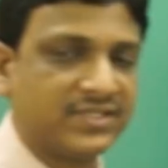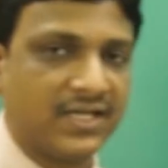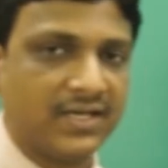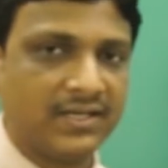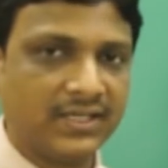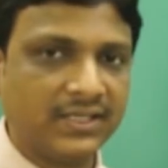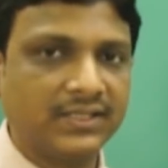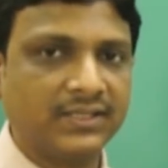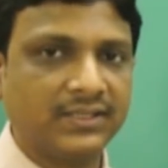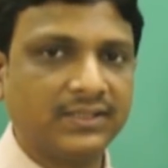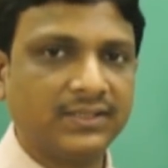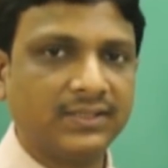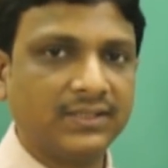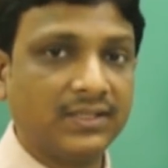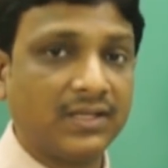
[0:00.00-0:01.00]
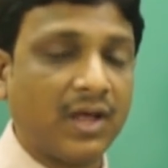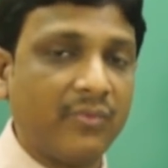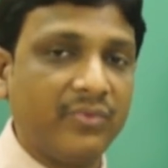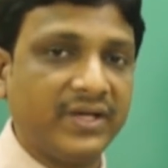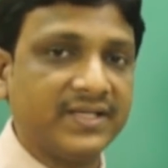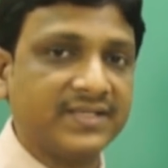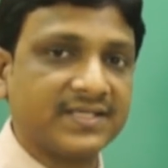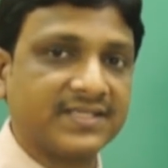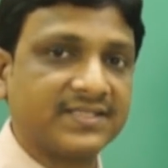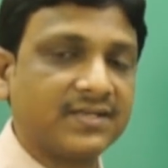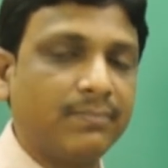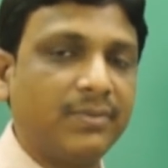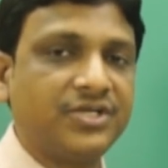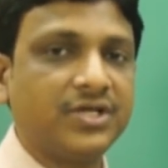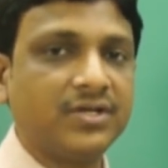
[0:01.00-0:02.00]
cell how it is
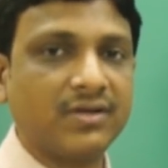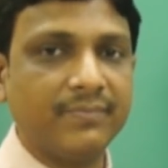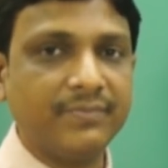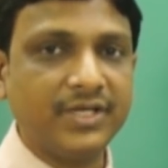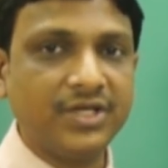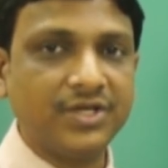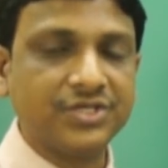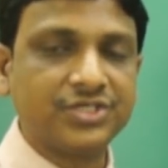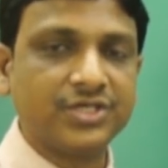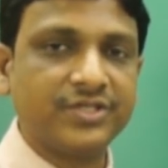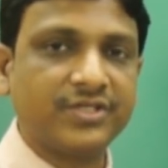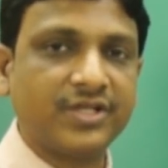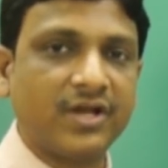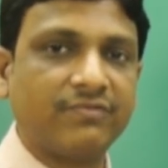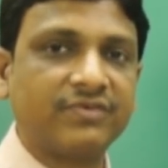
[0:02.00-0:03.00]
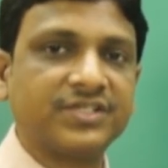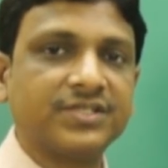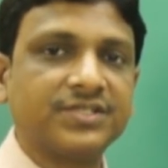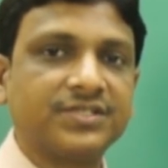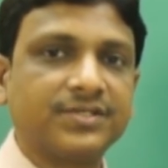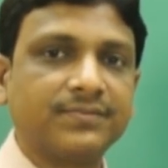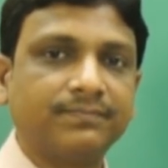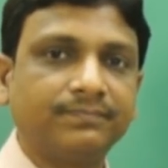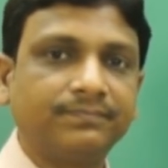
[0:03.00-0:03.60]
establishing communication in the nervous system